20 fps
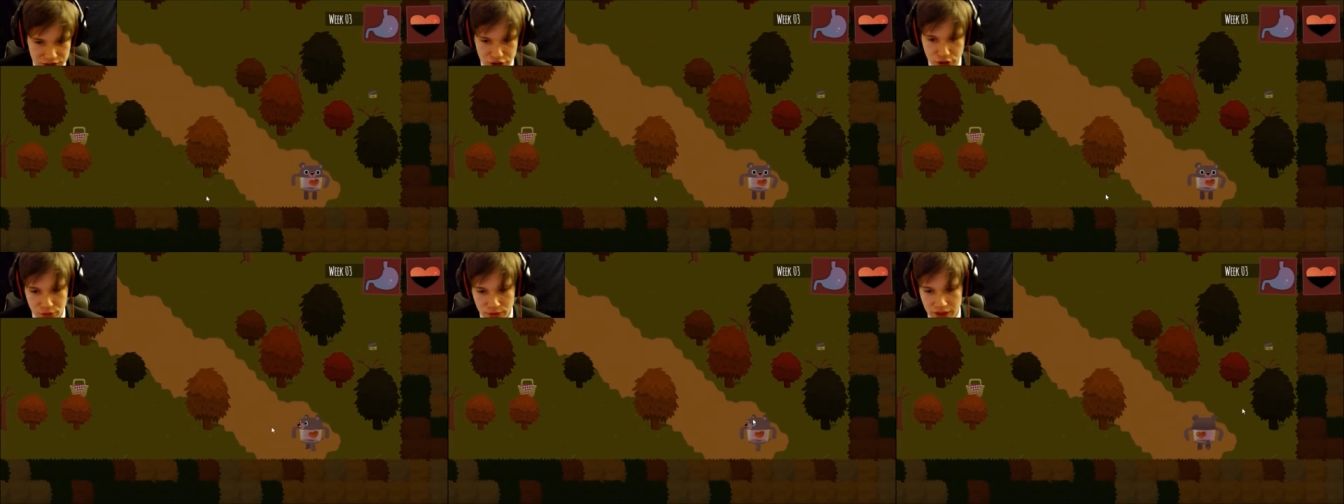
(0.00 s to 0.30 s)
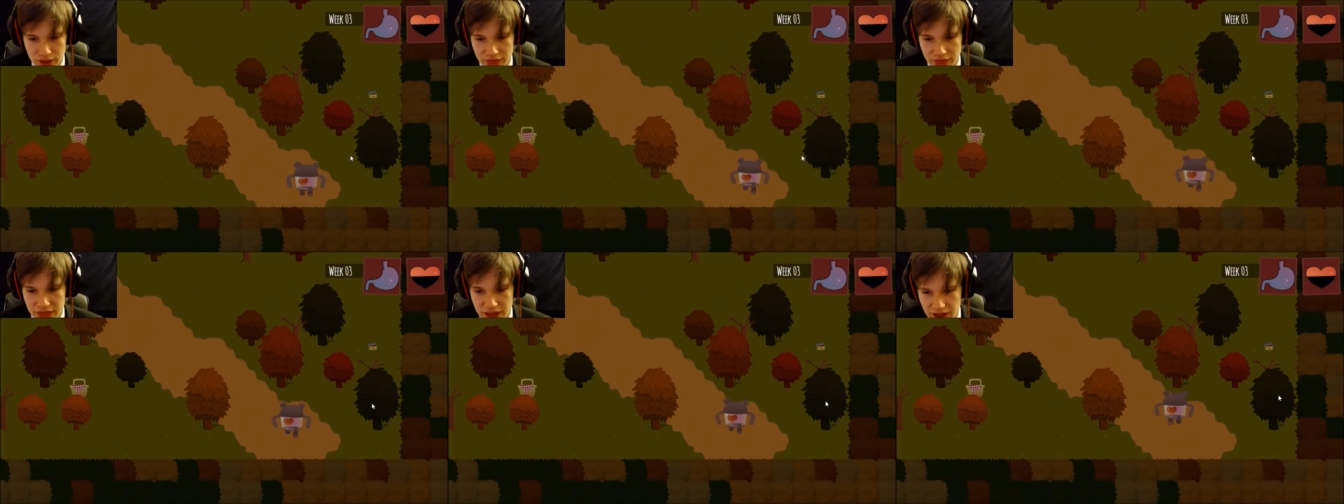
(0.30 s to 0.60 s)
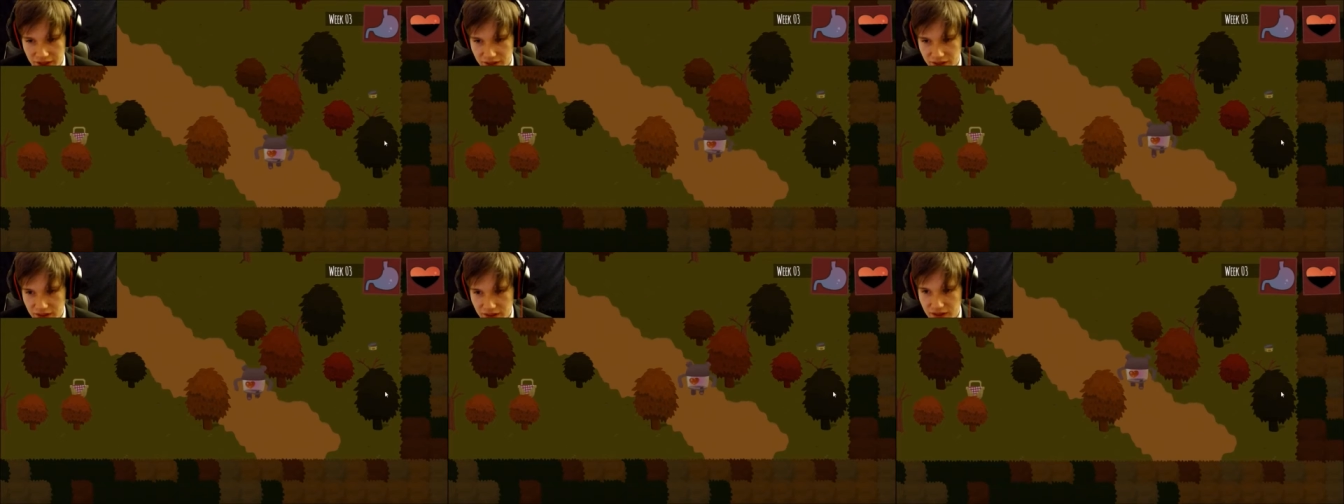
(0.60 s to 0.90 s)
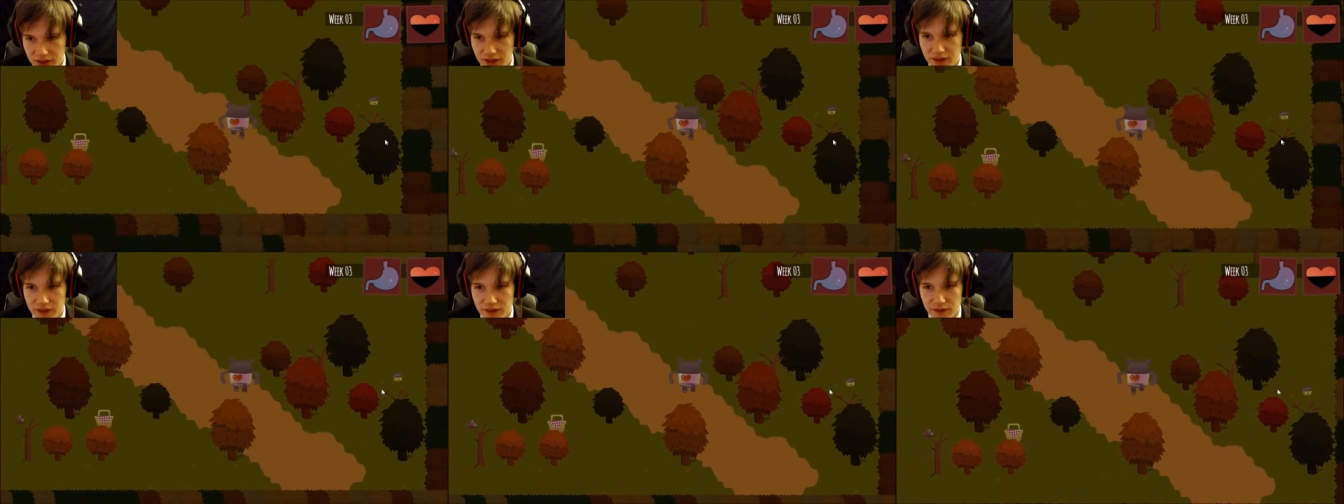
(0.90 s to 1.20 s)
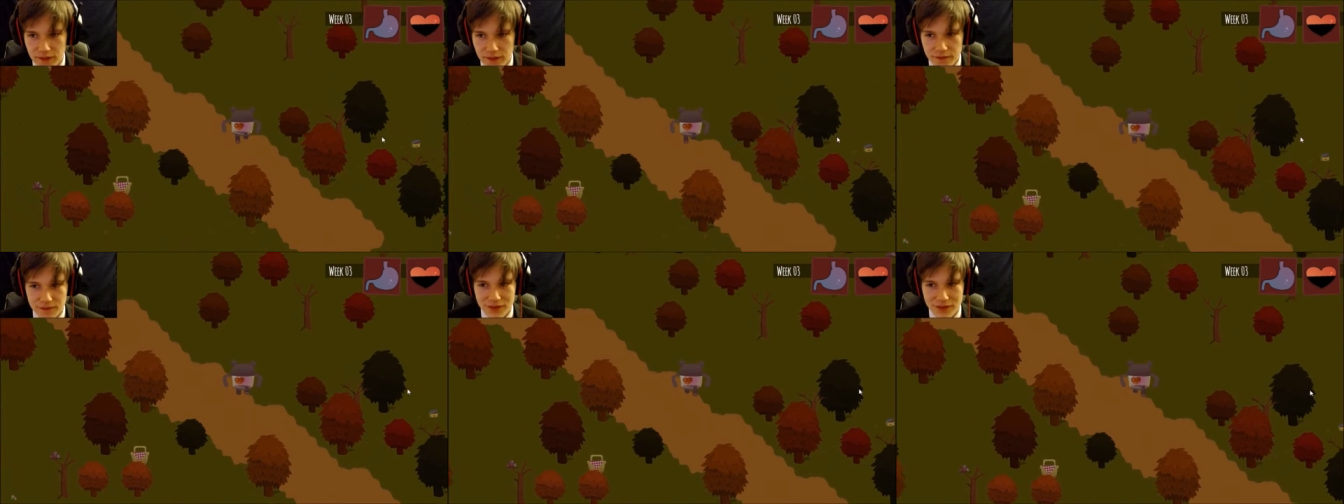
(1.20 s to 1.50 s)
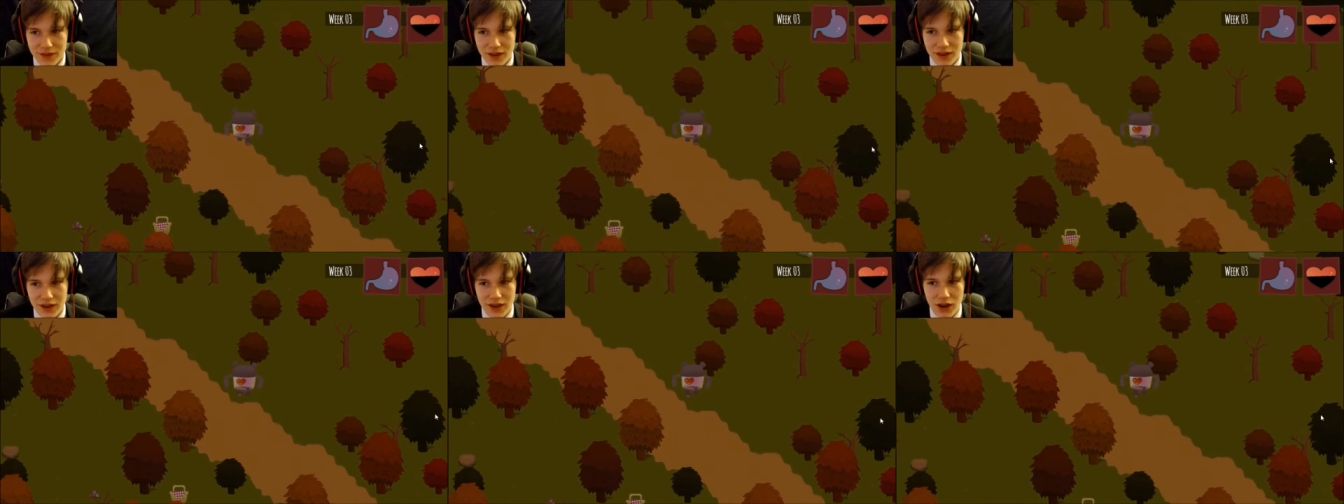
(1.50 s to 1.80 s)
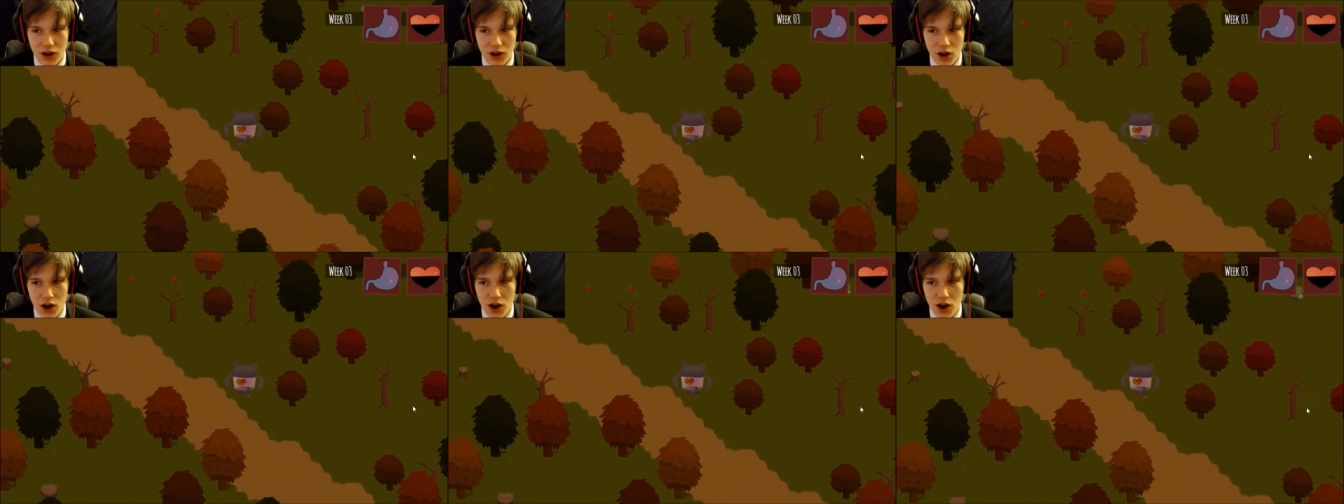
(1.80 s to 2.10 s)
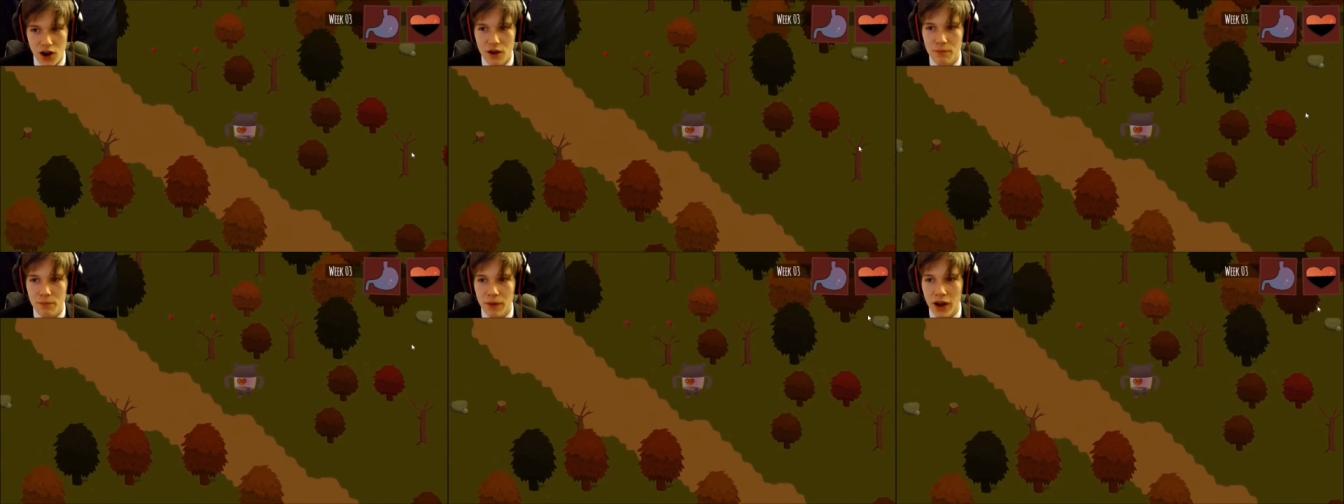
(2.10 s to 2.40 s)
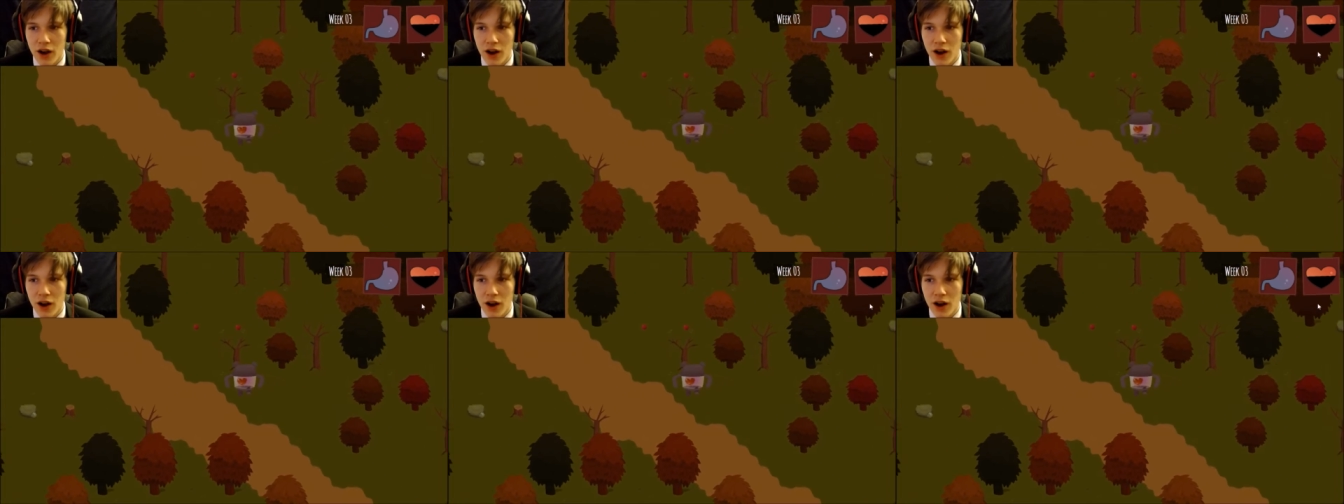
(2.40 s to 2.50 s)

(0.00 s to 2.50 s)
I should have read that. Oh,